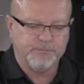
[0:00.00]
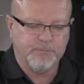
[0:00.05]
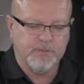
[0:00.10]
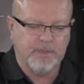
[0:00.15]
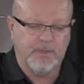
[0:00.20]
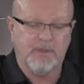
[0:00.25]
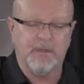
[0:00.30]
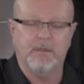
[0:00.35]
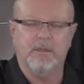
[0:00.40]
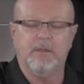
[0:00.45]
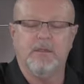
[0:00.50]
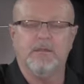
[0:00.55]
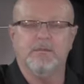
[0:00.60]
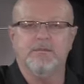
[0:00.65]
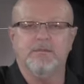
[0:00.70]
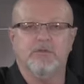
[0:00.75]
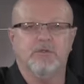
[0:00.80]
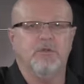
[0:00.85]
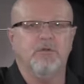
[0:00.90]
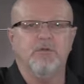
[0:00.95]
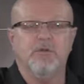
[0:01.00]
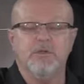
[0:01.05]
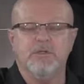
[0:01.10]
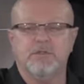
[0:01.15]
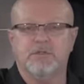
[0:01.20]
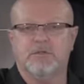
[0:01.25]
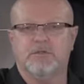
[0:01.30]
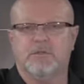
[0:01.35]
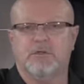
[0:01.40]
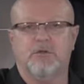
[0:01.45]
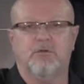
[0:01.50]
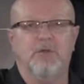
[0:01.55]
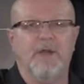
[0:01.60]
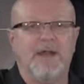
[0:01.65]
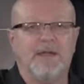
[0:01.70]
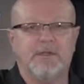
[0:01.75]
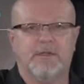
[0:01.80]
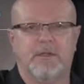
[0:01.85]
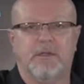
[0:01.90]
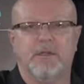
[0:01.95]
and Jude is
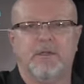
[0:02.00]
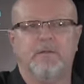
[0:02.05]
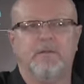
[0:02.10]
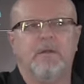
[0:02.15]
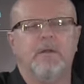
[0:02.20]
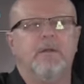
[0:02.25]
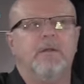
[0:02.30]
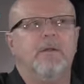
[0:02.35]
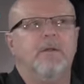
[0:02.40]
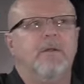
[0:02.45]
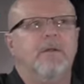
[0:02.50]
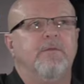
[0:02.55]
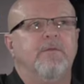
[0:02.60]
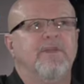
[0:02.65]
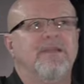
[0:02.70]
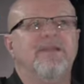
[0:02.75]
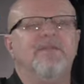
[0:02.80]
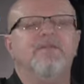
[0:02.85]
correcting the